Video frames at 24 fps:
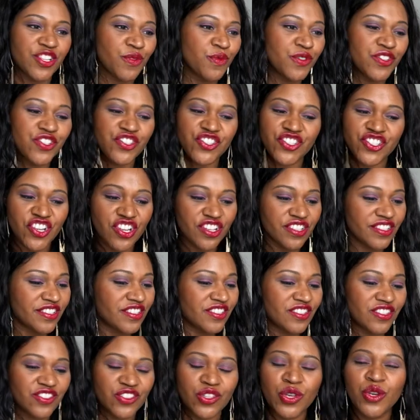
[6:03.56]
was
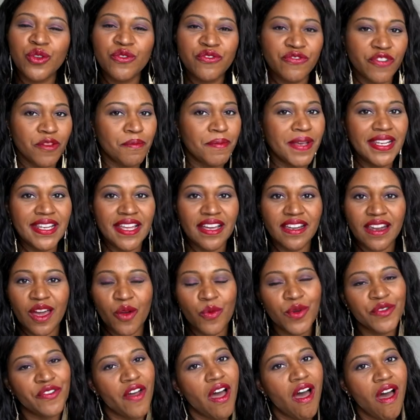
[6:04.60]
just too familiar. Like,
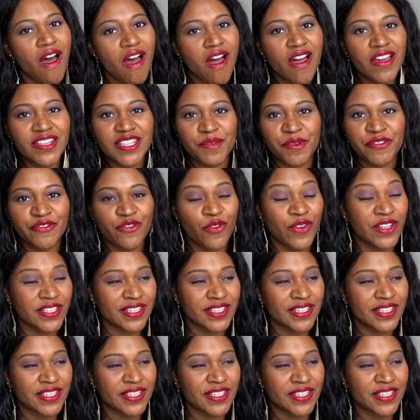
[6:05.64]
we've heard it before.